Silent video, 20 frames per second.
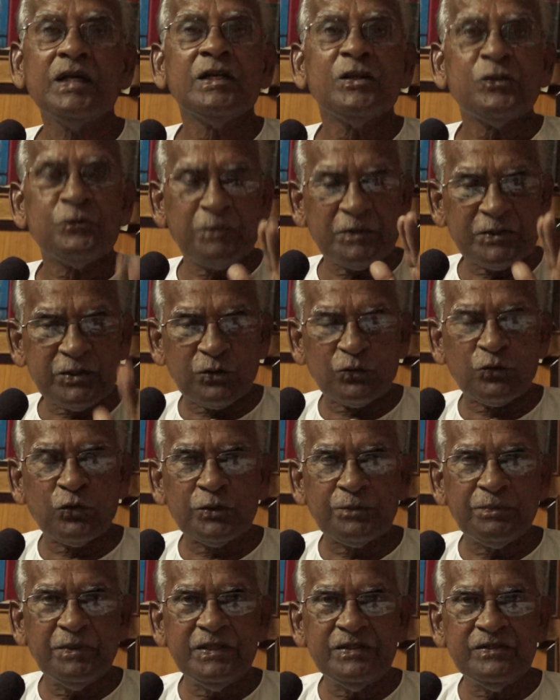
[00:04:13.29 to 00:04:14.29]
Special
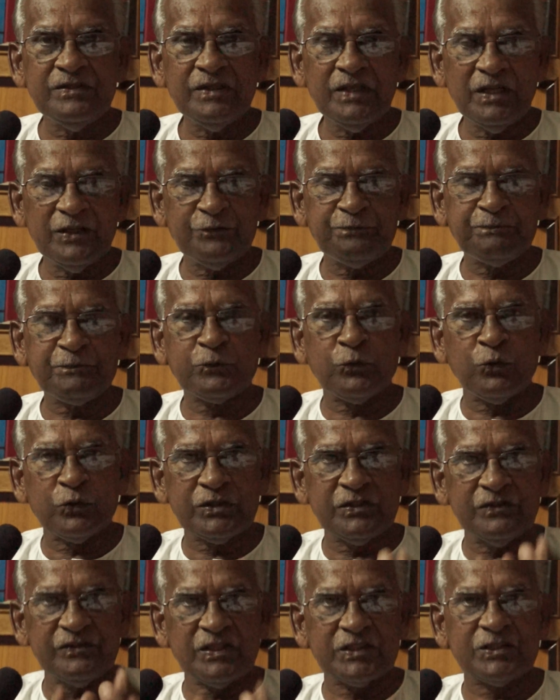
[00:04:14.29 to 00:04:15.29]
court means a
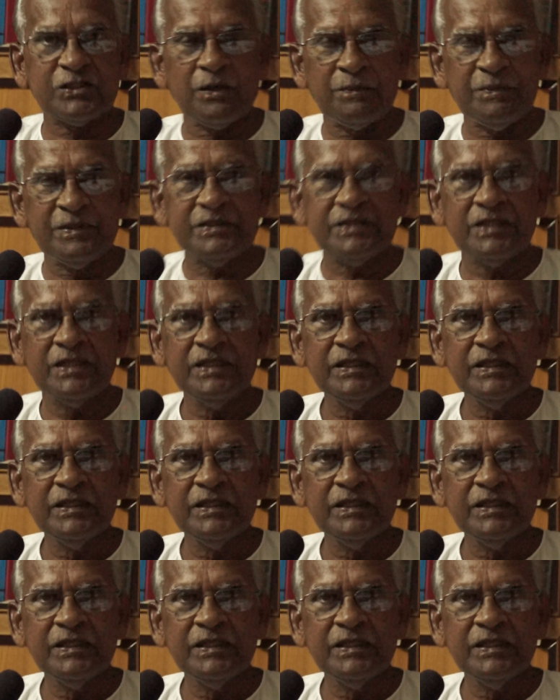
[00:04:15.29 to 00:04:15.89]
court is established,